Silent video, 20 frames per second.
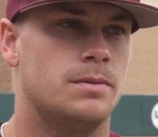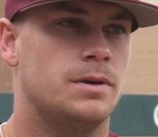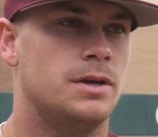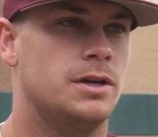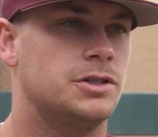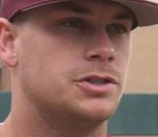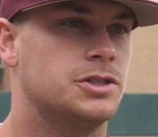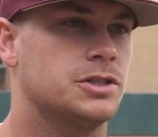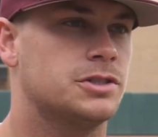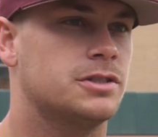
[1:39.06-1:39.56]
I
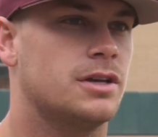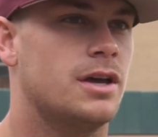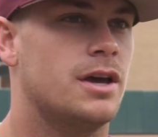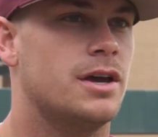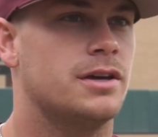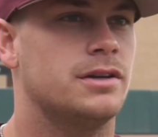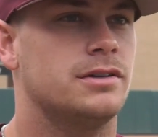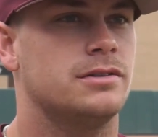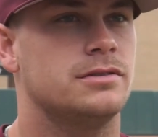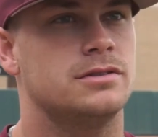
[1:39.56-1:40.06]
mean, it's just
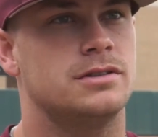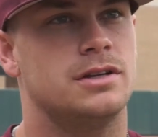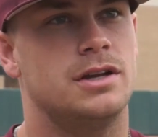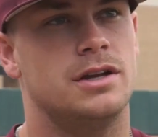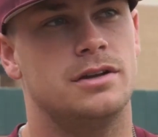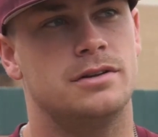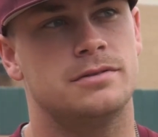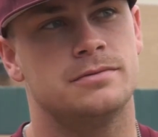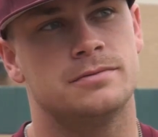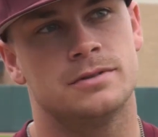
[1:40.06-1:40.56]
like
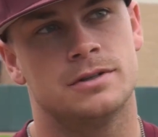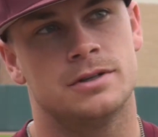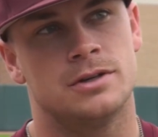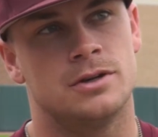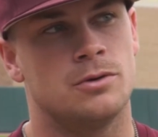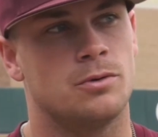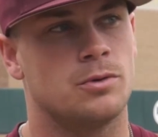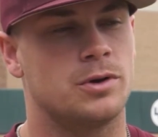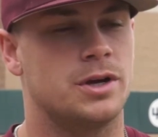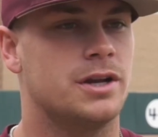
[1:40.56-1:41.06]

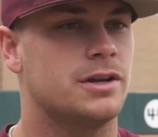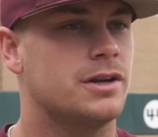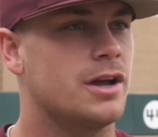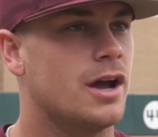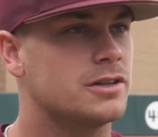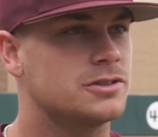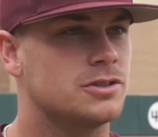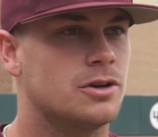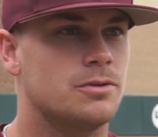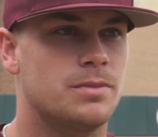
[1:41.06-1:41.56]
we're getting
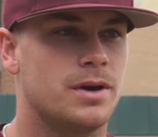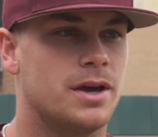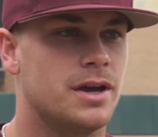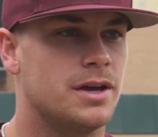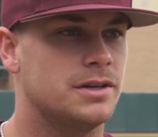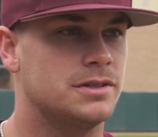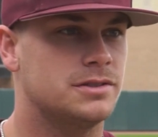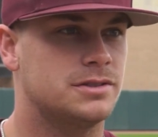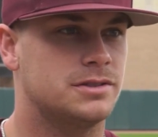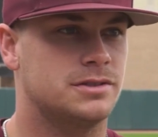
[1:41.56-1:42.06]
guys on
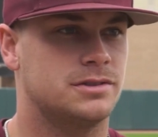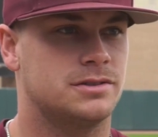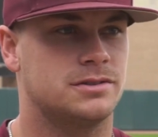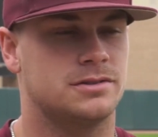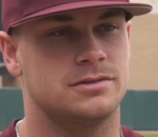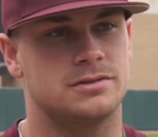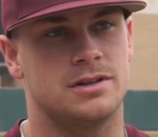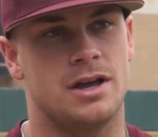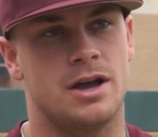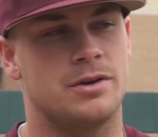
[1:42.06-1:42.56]

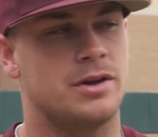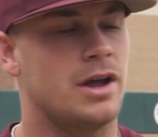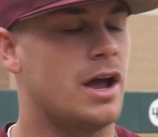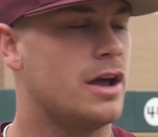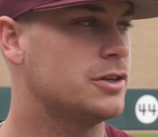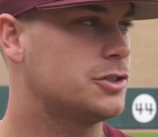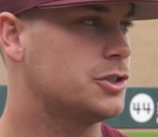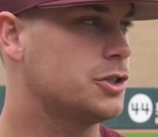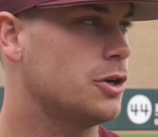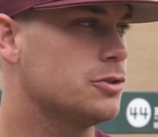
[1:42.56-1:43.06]
base, like
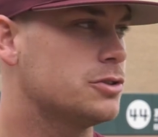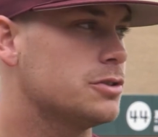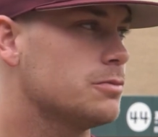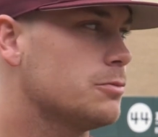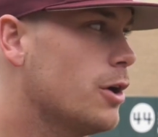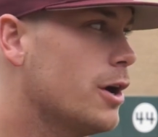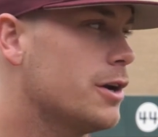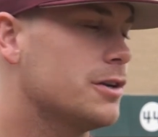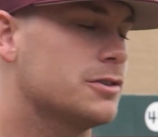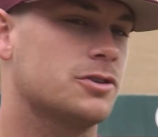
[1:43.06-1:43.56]
showed some
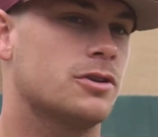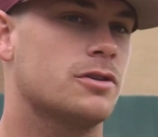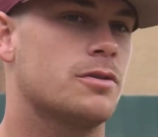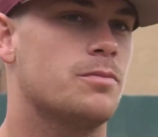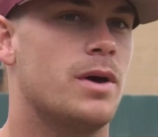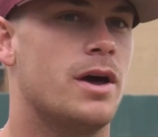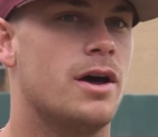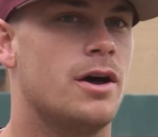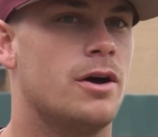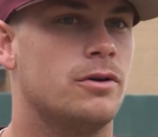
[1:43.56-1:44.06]
greatness on the
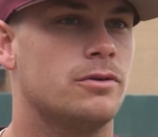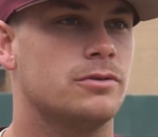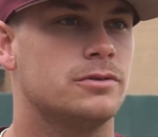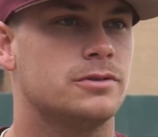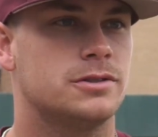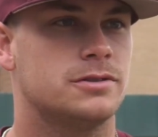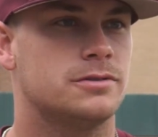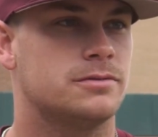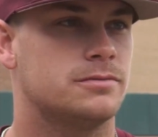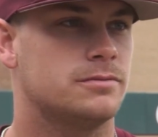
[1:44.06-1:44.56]

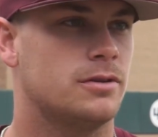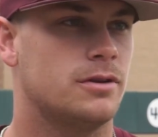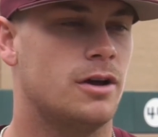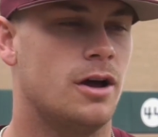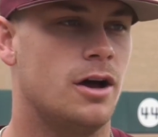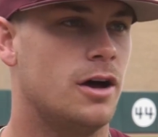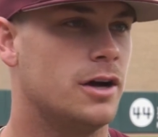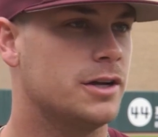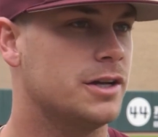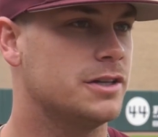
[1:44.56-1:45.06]
mound
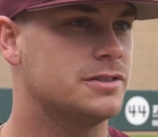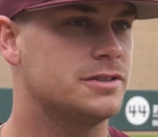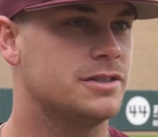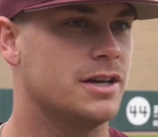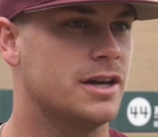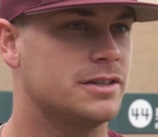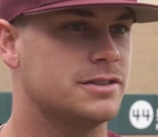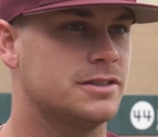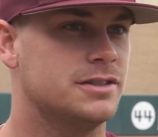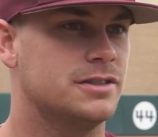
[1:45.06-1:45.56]
against
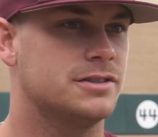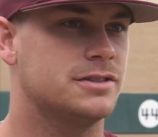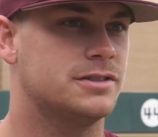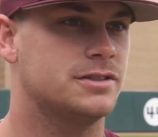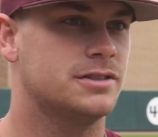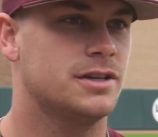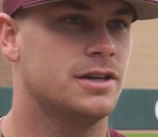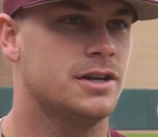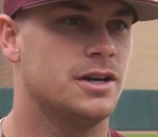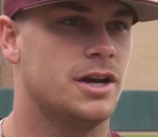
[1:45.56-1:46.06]

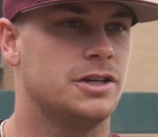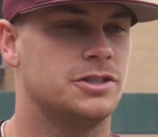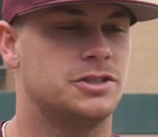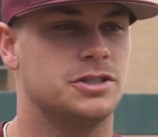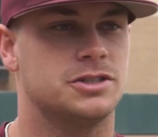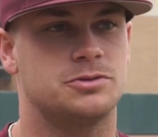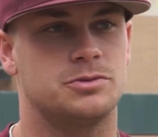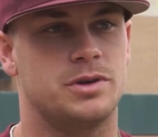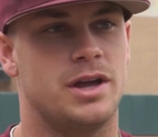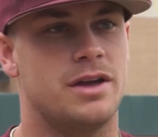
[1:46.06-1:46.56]
Texas. It's
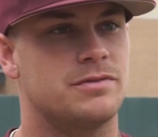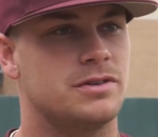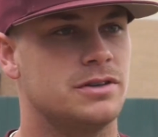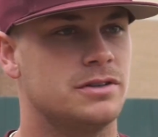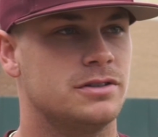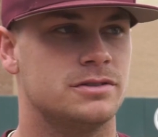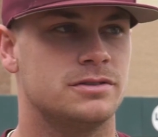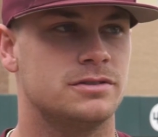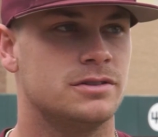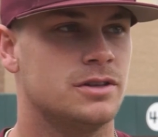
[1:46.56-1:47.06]
just we have
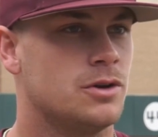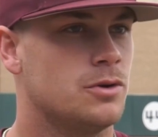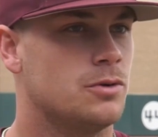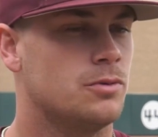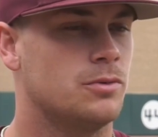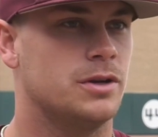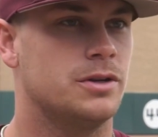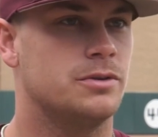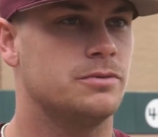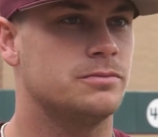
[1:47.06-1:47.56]
to,
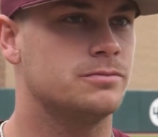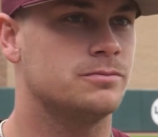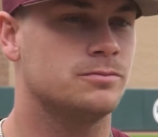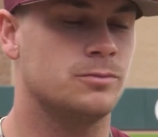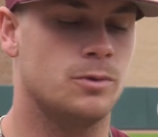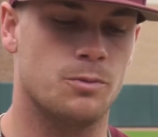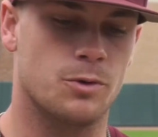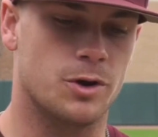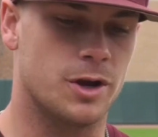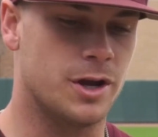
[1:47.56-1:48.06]
when
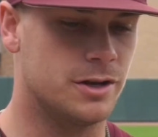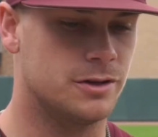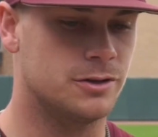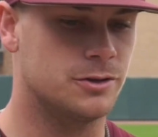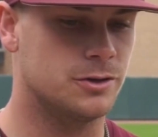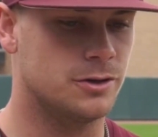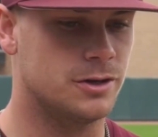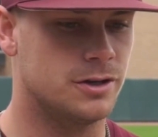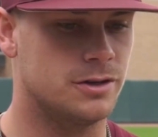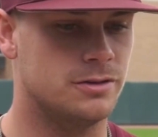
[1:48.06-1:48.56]
we're hitting
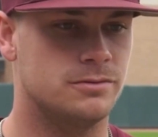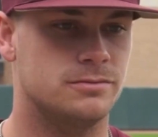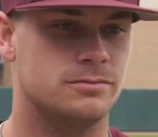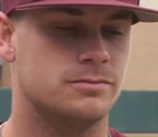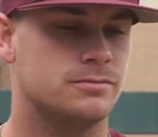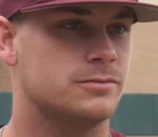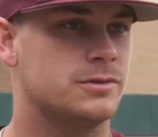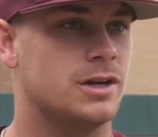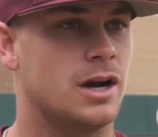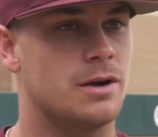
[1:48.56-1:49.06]
good,
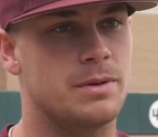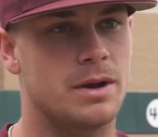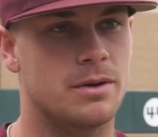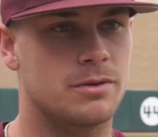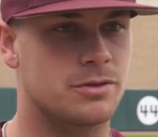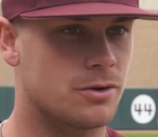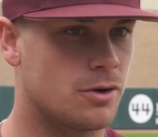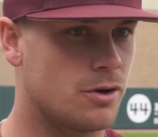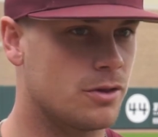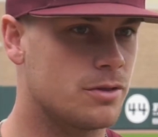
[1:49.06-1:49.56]
got to be able
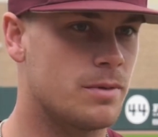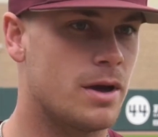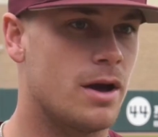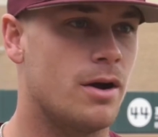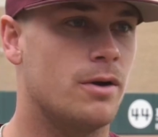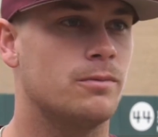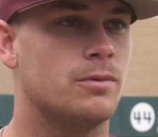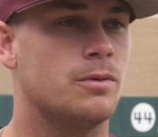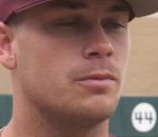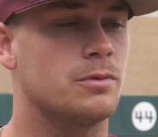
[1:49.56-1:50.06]
to throw on the
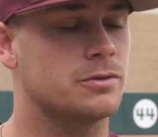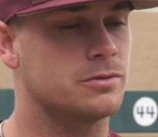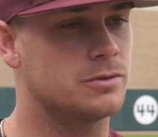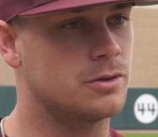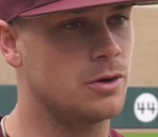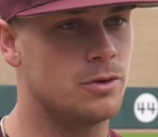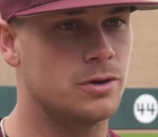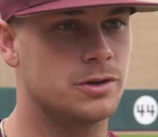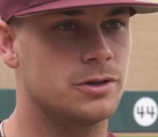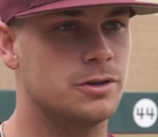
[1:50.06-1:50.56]
mound. When we're
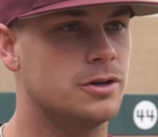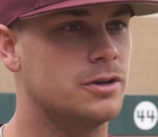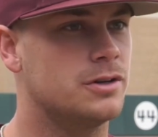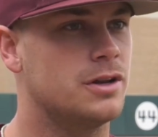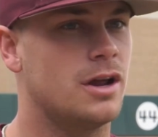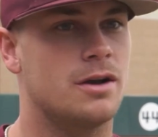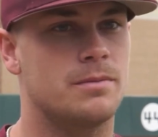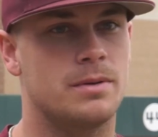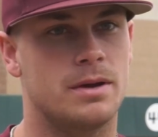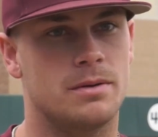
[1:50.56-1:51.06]
throwing good,
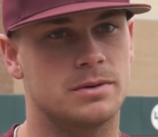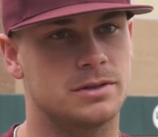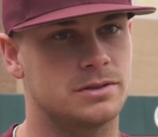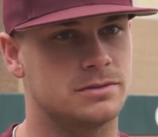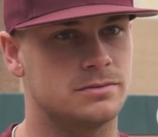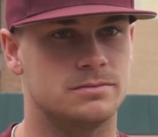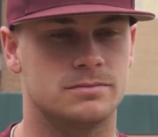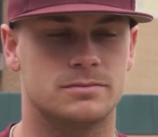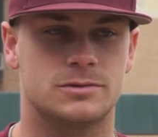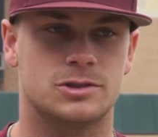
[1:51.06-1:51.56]
got to be able
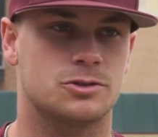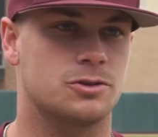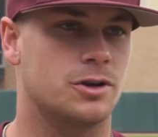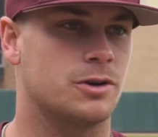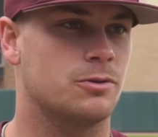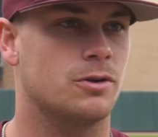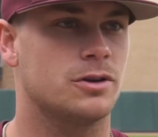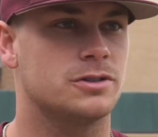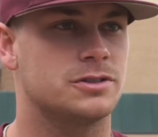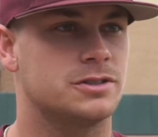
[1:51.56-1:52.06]
to
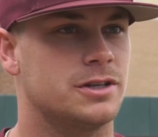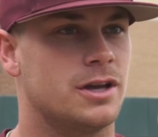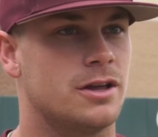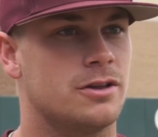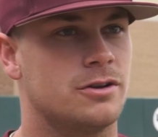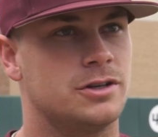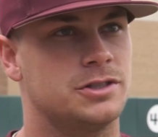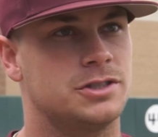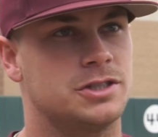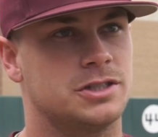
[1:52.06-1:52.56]
string runs
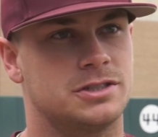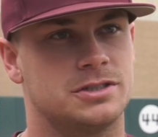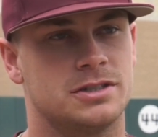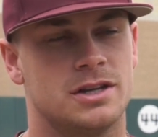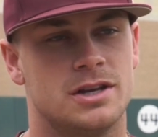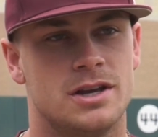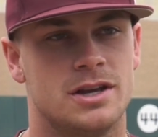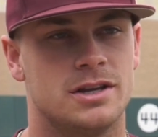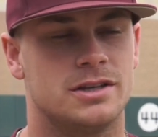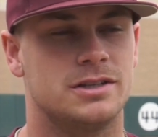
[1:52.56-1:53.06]
together. It's just
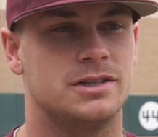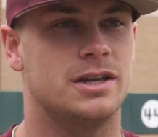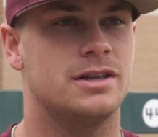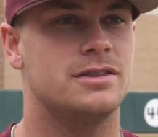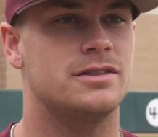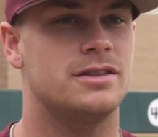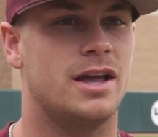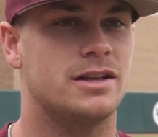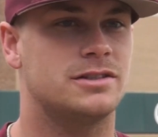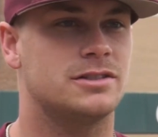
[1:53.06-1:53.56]

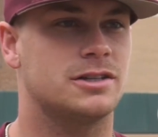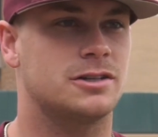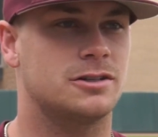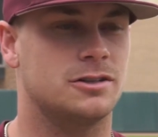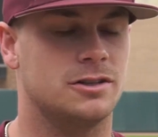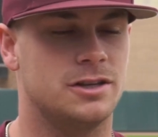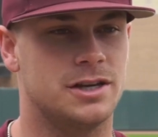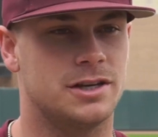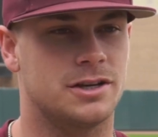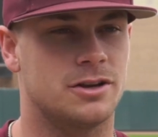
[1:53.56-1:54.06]
getting that to
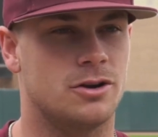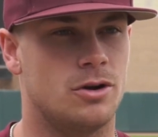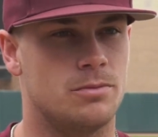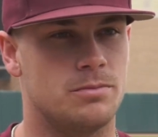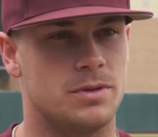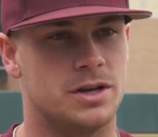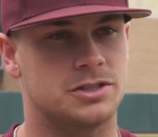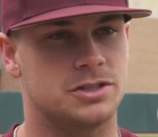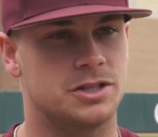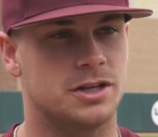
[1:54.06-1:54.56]
click and all
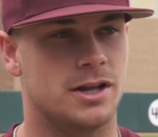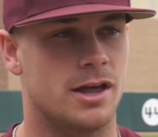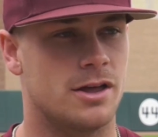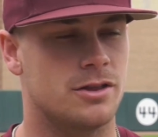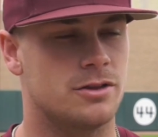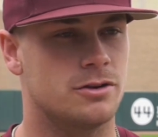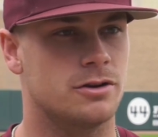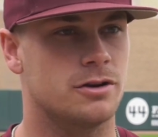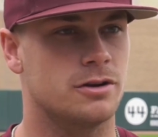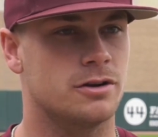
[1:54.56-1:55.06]
mesh
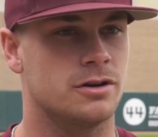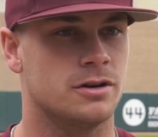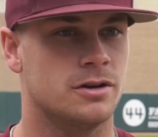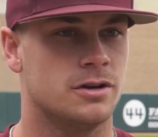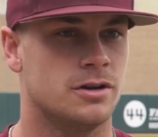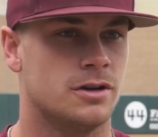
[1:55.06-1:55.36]
together.